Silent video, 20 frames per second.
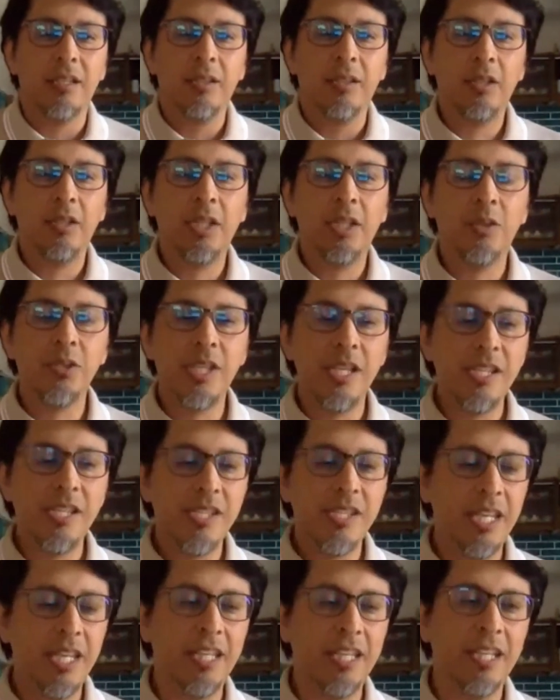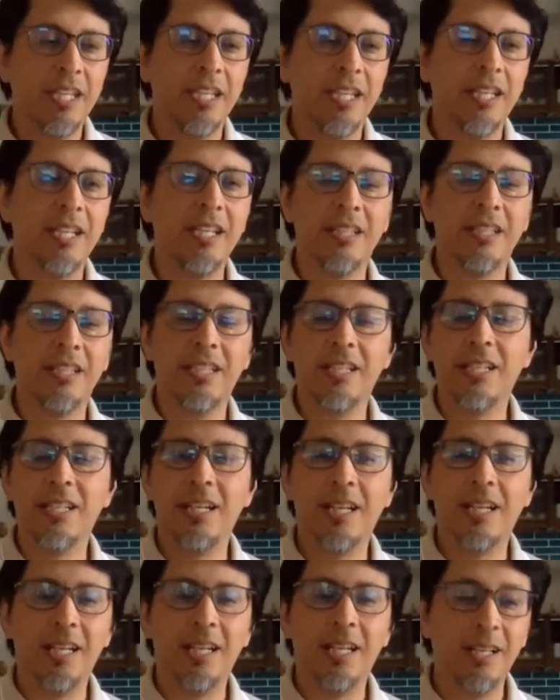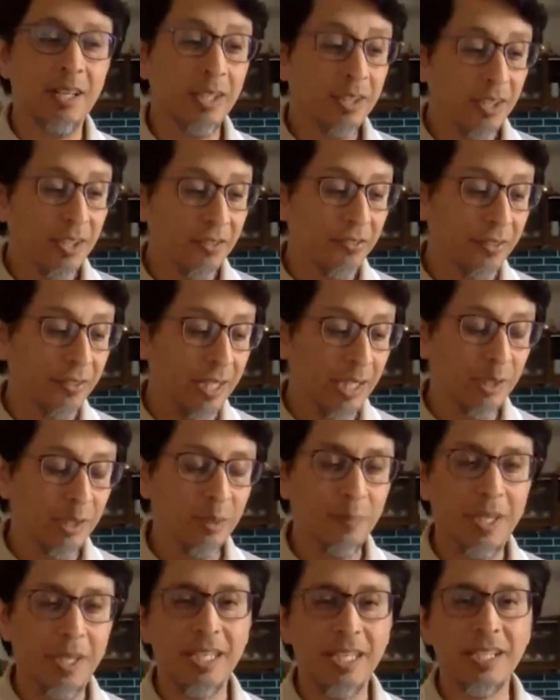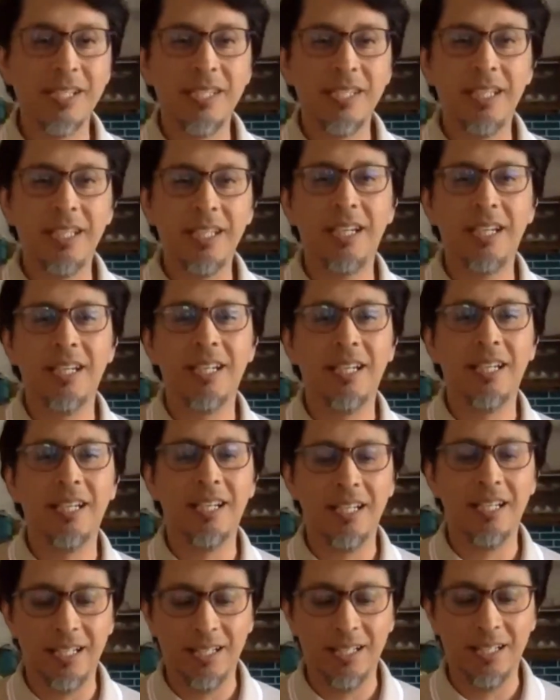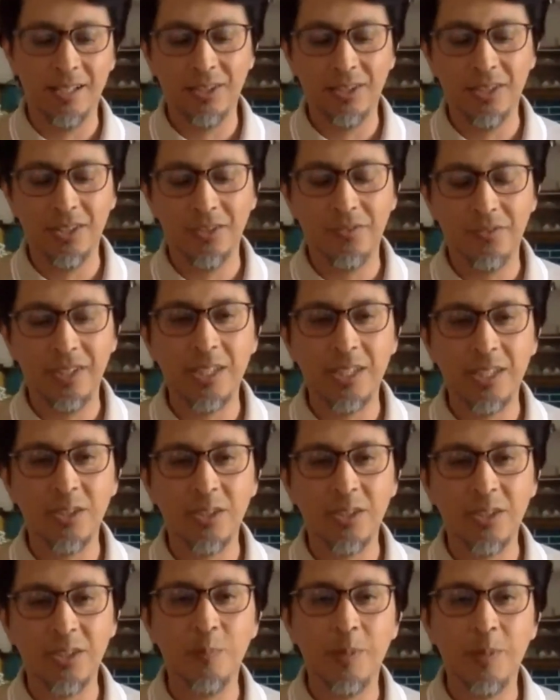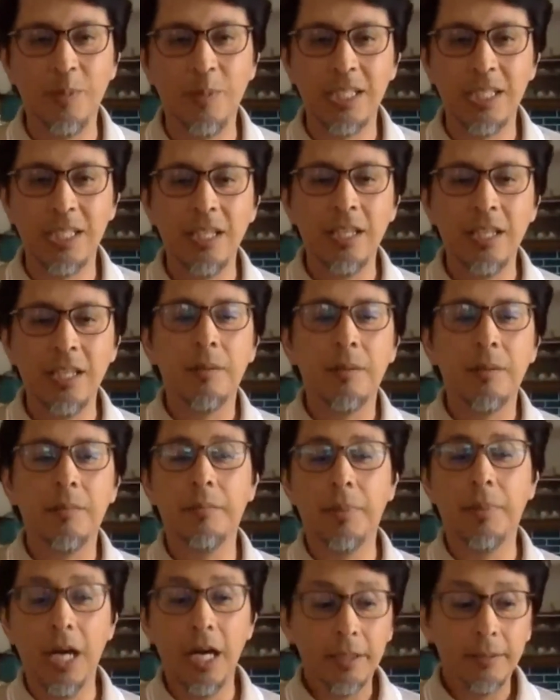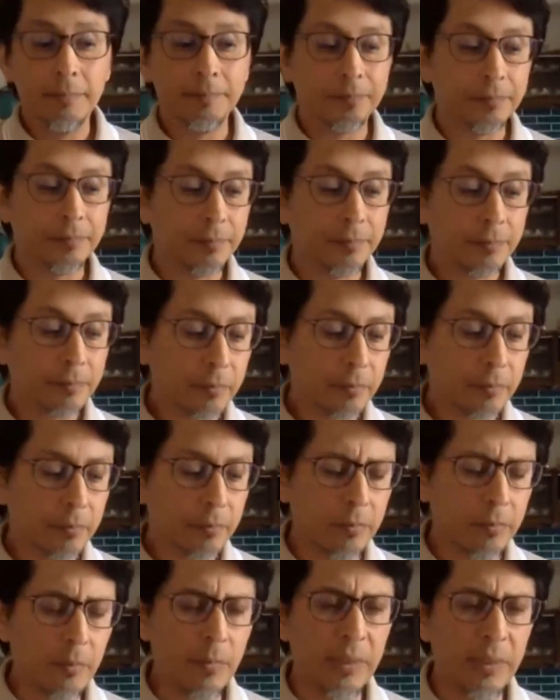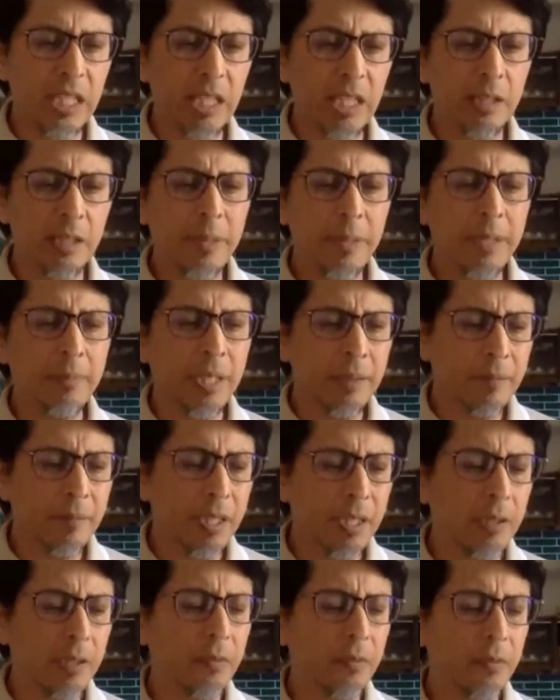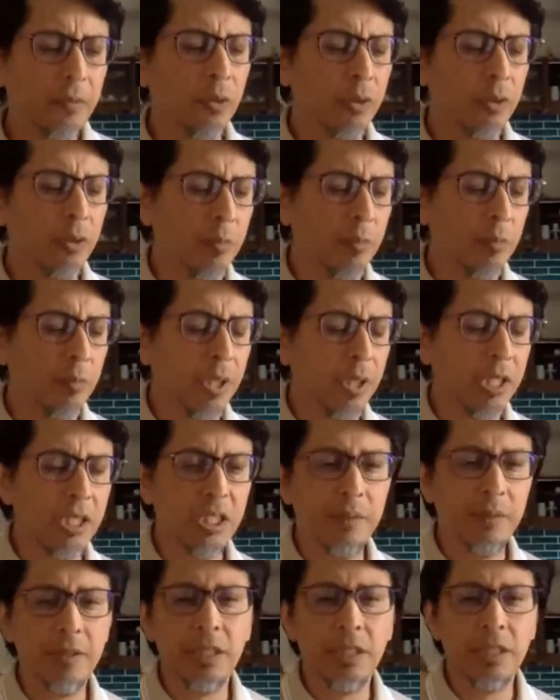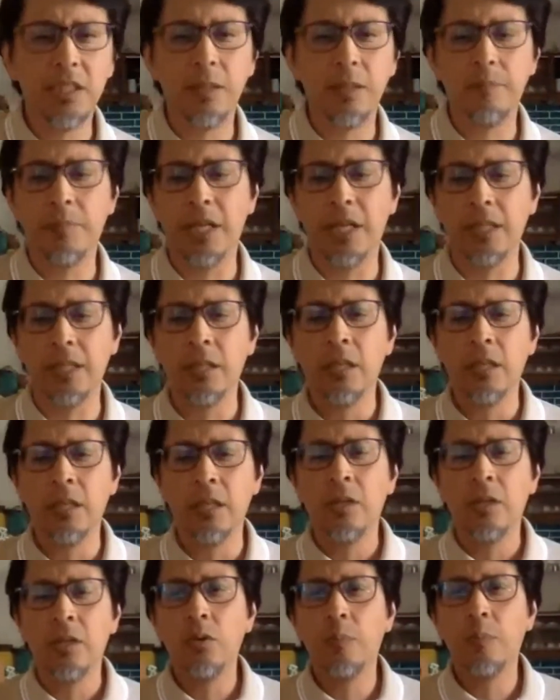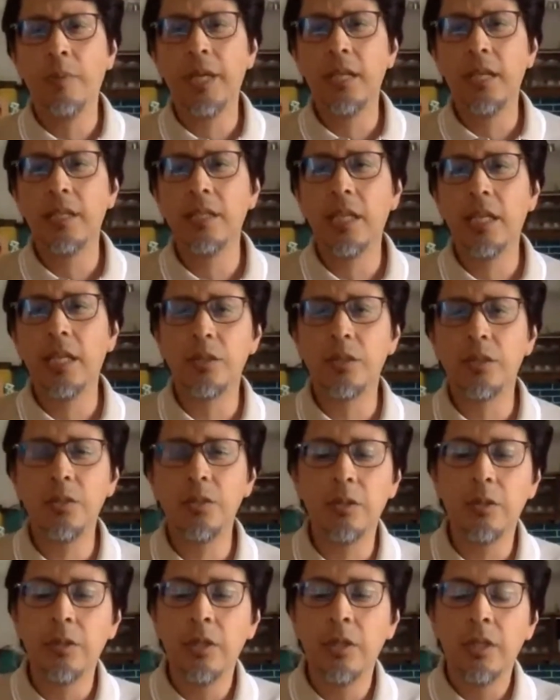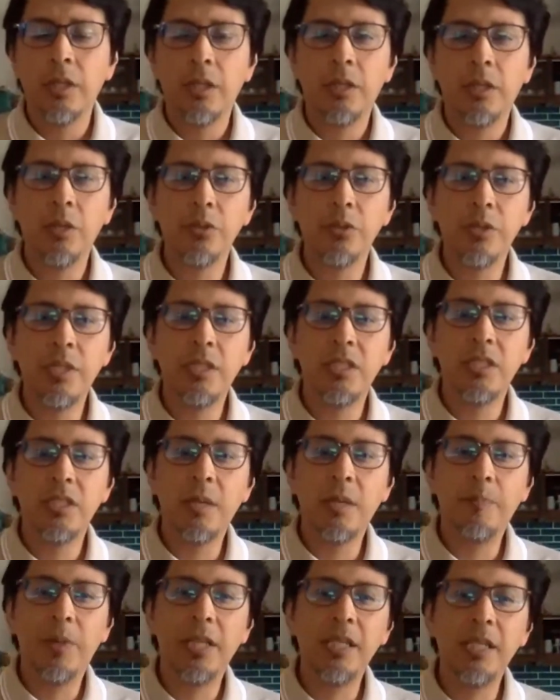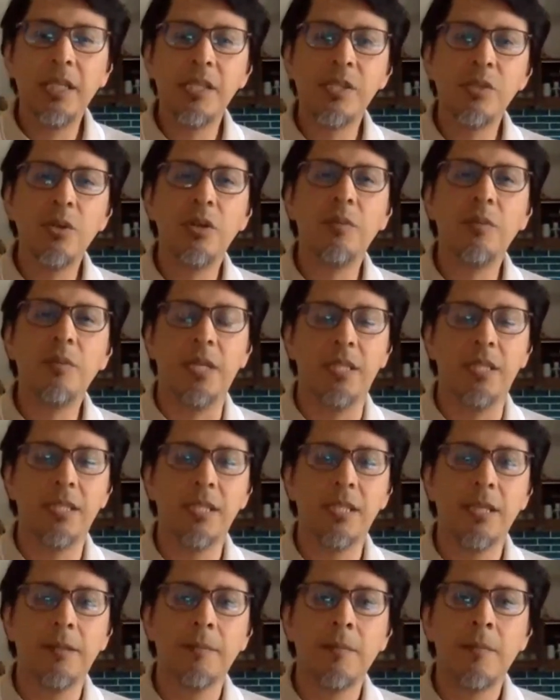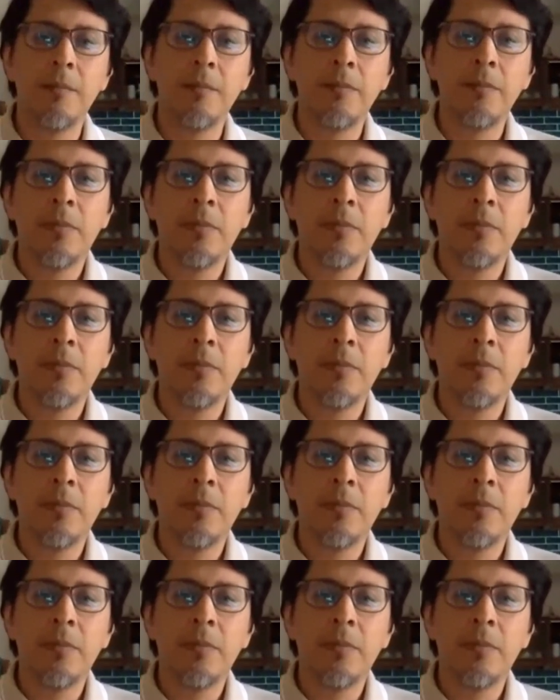Noriko-san said, there are a lot of natto makers, there are a lot of natto companies, but there are very few companies, even in Japan, who make natto using Japanese soybeans.